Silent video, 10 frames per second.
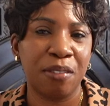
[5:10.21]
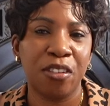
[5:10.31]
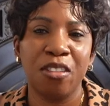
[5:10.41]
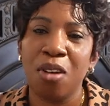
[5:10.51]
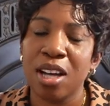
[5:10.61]
if
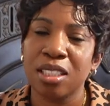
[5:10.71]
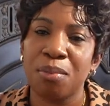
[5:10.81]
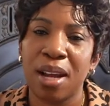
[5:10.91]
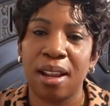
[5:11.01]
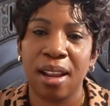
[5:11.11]
you watched
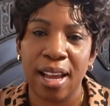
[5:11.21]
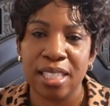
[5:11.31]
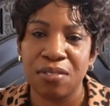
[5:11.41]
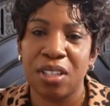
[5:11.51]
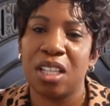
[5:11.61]
my
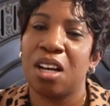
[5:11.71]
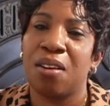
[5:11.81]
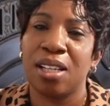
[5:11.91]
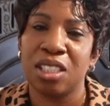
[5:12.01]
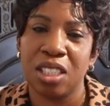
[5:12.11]
last video,
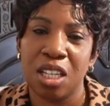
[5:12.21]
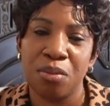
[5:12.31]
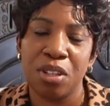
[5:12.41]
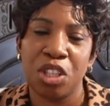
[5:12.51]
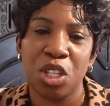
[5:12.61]
I shared
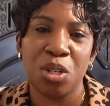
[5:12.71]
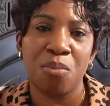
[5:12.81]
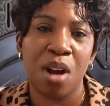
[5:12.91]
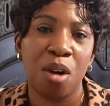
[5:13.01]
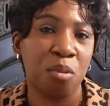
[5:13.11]
with you
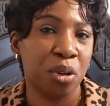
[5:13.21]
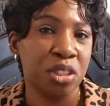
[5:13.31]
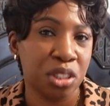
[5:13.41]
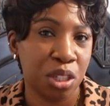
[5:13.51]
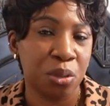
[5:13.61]
my
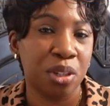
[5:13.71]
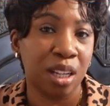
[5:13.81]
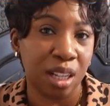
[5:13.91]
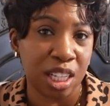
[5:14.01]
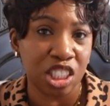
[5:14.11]
work tote
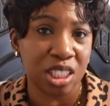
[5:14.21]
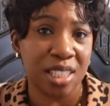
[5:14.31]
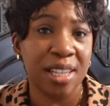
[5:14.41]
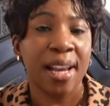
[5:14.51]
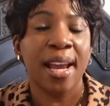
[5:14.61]
collection,